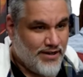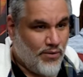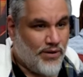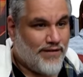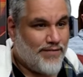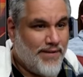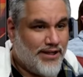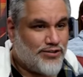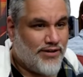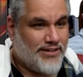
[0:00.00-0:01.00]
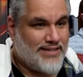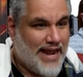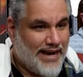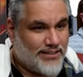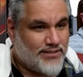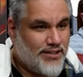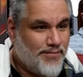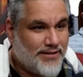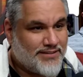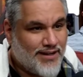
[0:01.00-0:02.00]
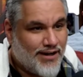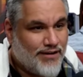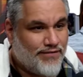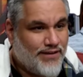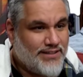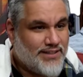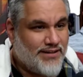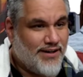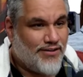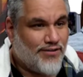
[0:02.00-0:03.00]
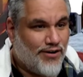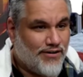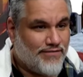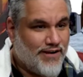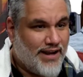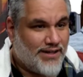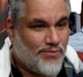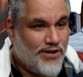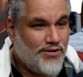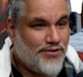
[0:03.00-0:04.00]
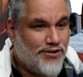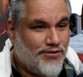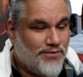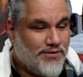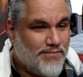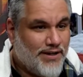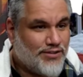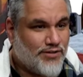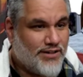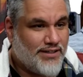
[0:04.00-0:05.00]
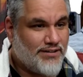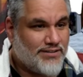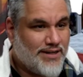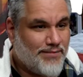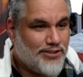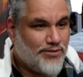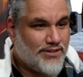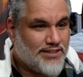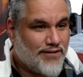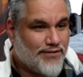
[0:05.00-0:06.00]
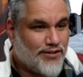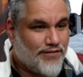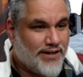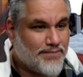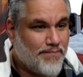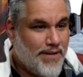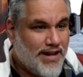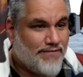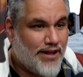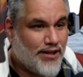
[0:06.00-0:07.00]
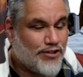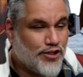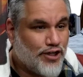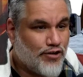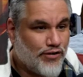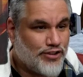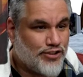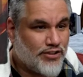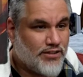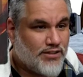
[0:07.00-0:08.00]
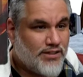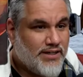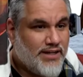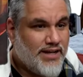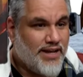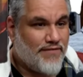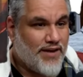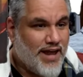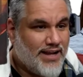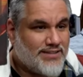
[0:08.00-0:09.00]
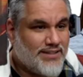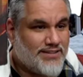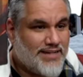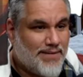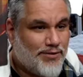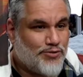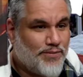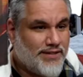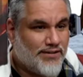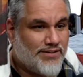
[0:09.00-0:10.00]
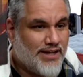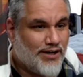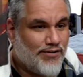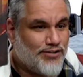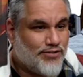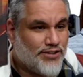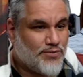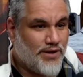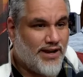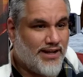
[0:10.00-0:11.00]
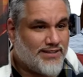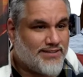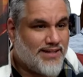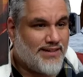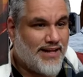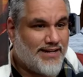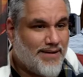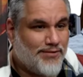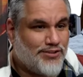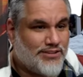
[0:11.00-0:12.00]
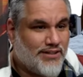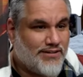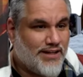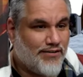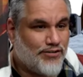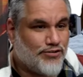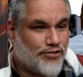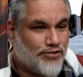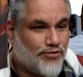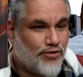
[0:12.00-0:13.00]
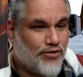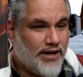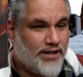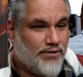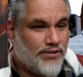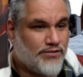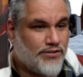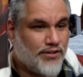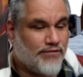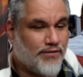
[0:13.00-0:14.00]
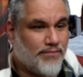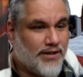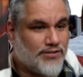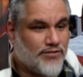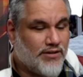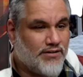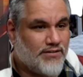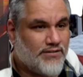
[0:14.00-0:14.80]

Whenever Megatron attacks, you may sacrifice another artifact. When you do, Megatron deals damage equal to the sacrifice artifact mana value to target creature. If excess damage would be dealt to that creature this way, instead that damage is dealt to that creature's controller, and you can convert Megatron.